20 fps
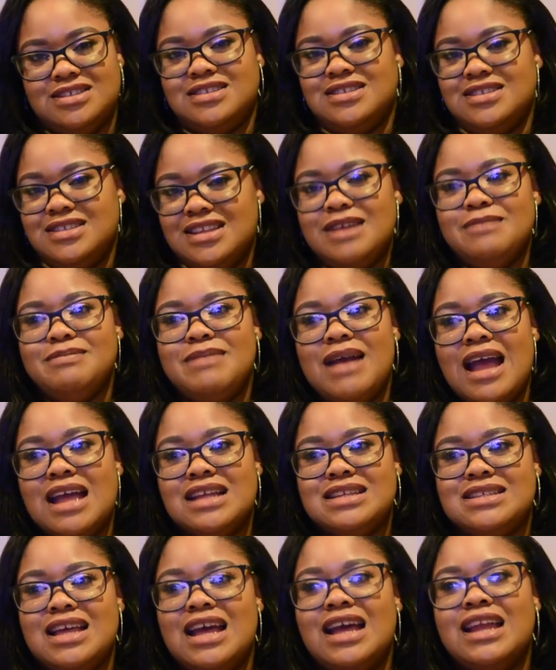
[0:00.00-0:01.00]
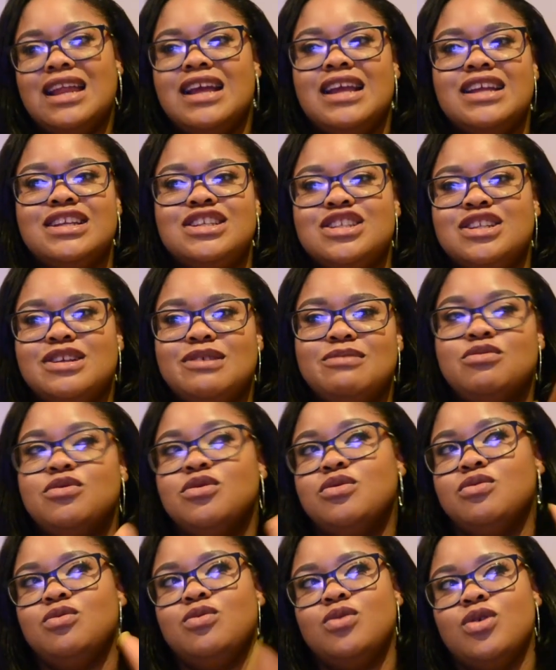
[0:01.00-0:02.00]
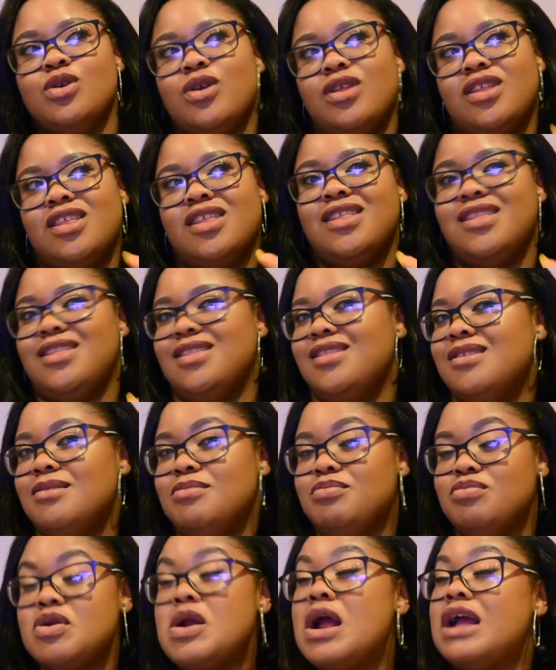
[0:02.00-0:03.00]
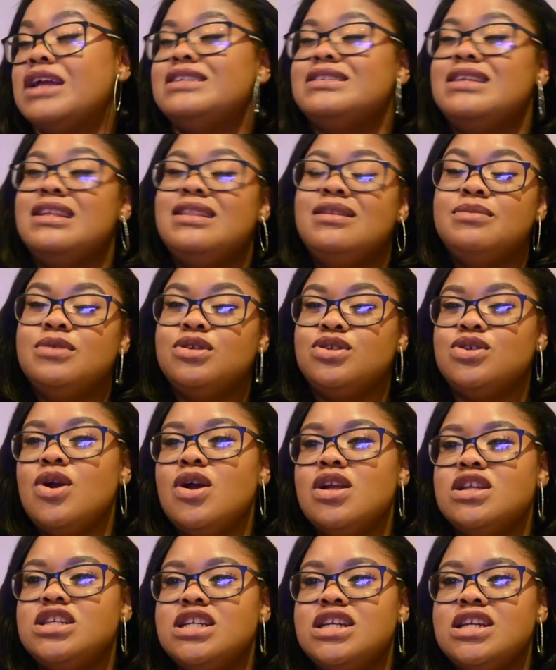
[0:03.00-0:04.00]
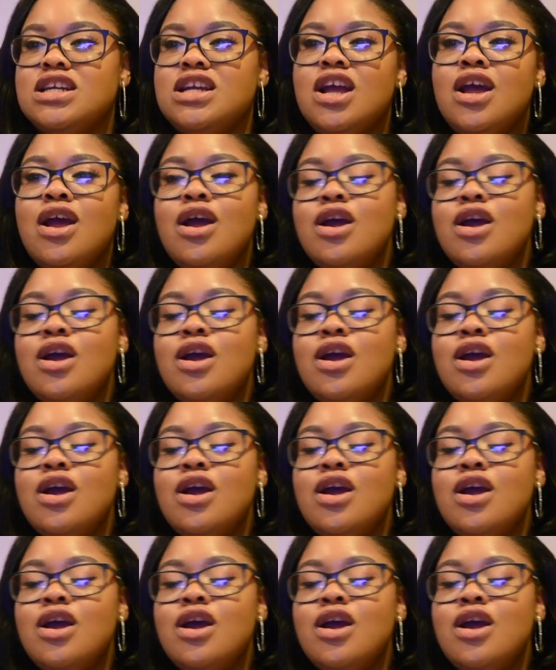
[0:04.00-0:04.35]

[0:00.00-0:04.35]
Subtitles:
sling bags at H&M were worth the price that they were charging,